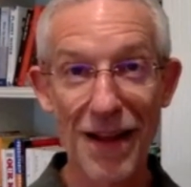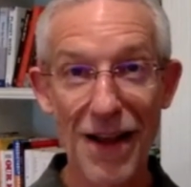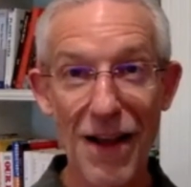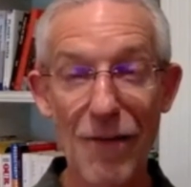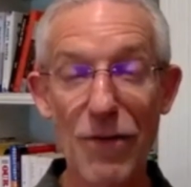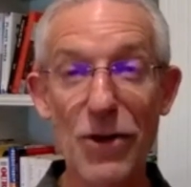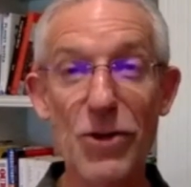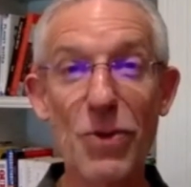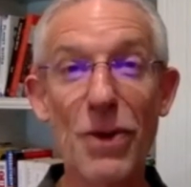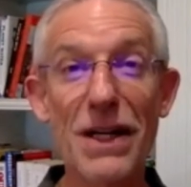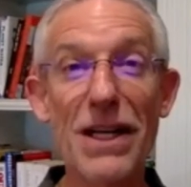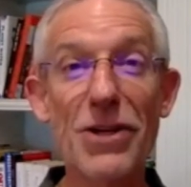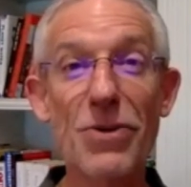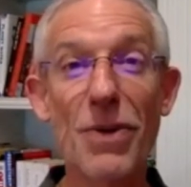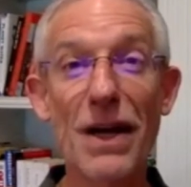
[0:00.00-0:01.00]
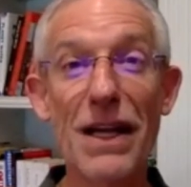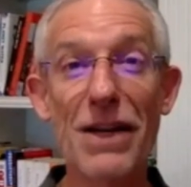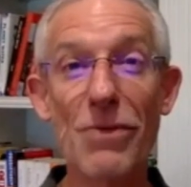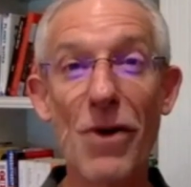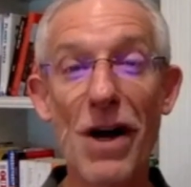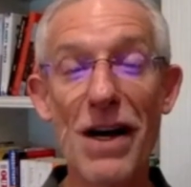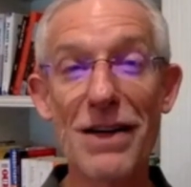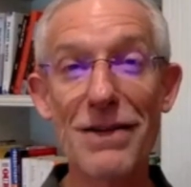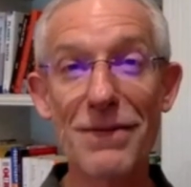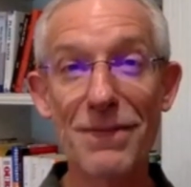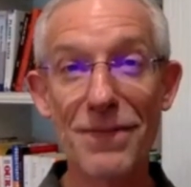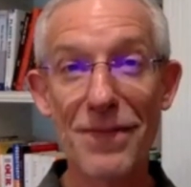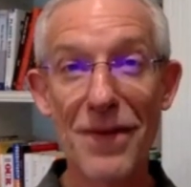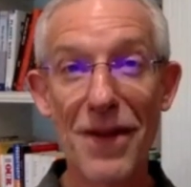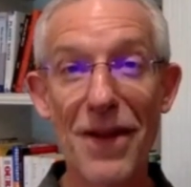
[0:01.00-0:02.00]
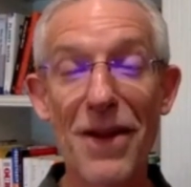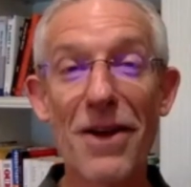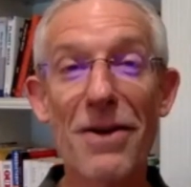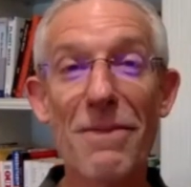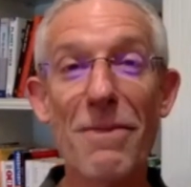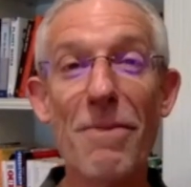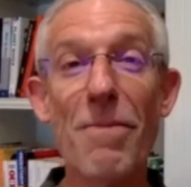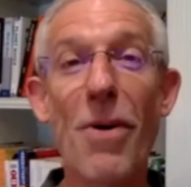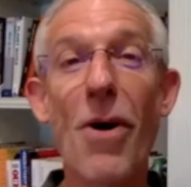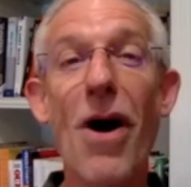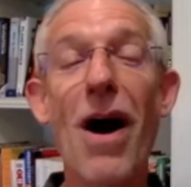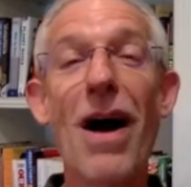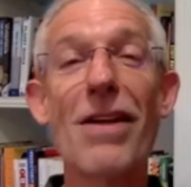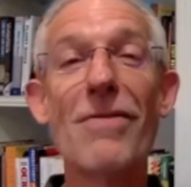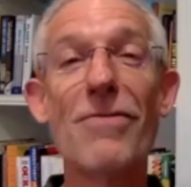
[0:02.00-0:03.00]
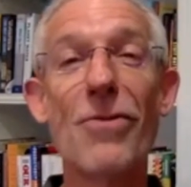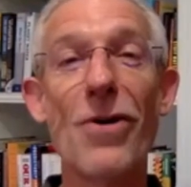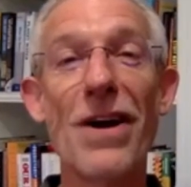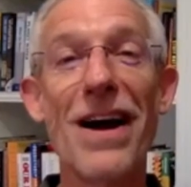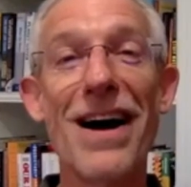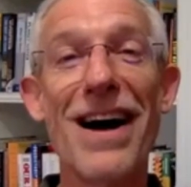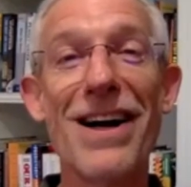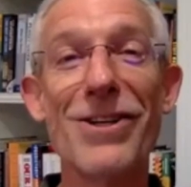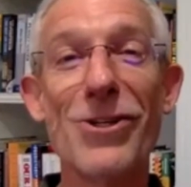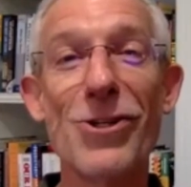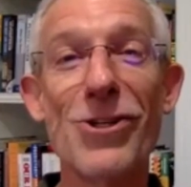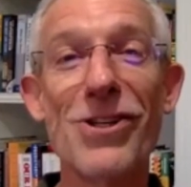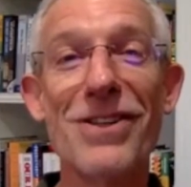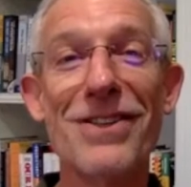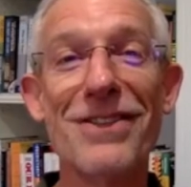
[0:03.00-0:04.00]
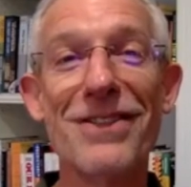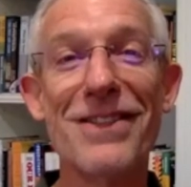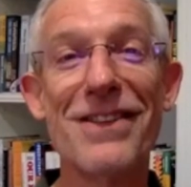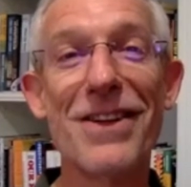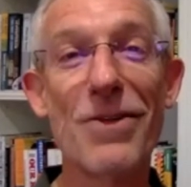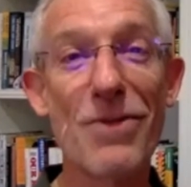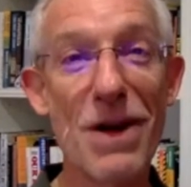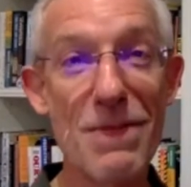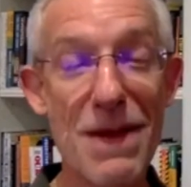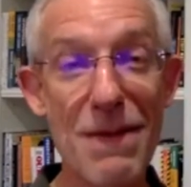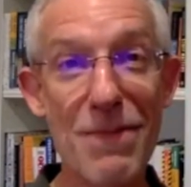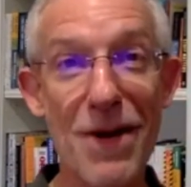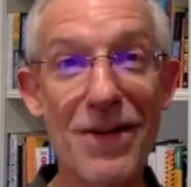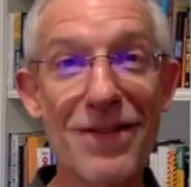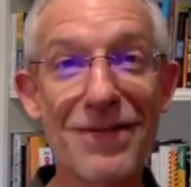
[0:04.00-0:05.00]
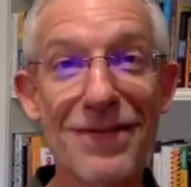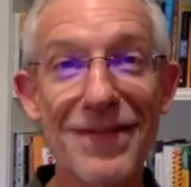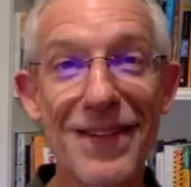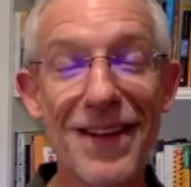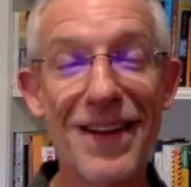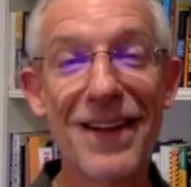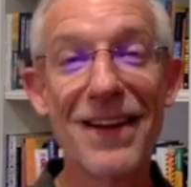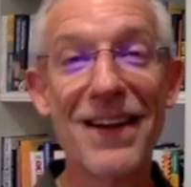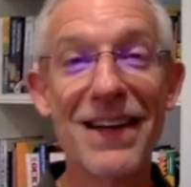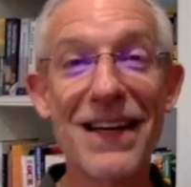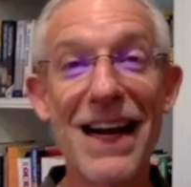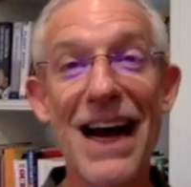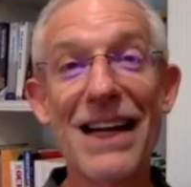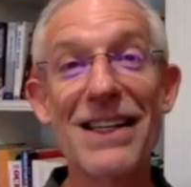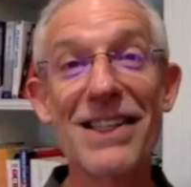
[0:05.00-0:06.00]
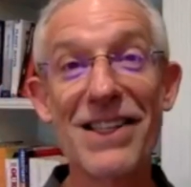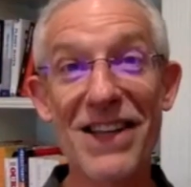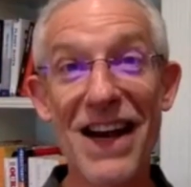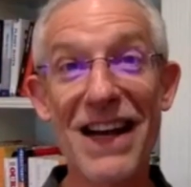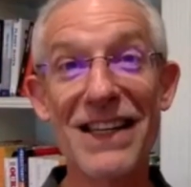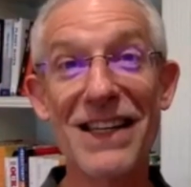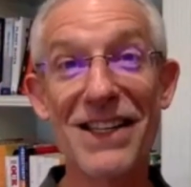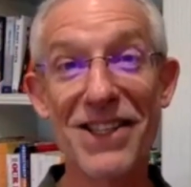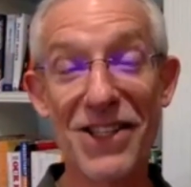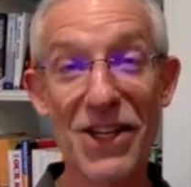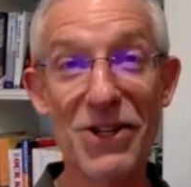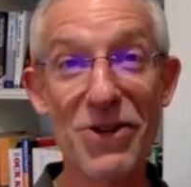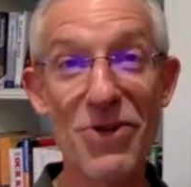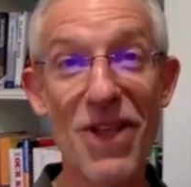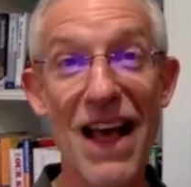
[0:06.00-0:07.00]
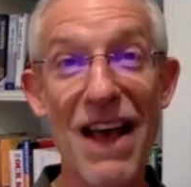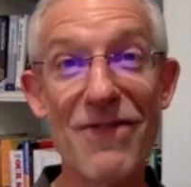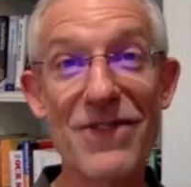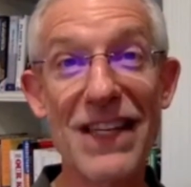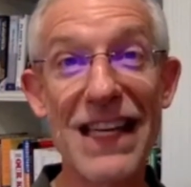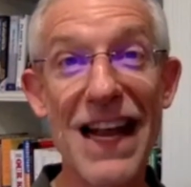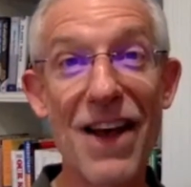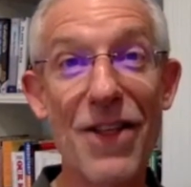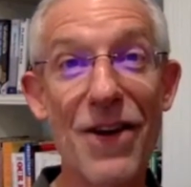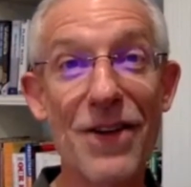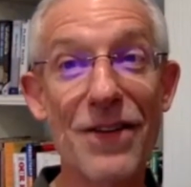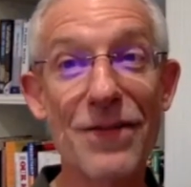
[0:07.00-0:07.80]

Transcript: For 2021, bon voyage. Remember, God designed us to do life together.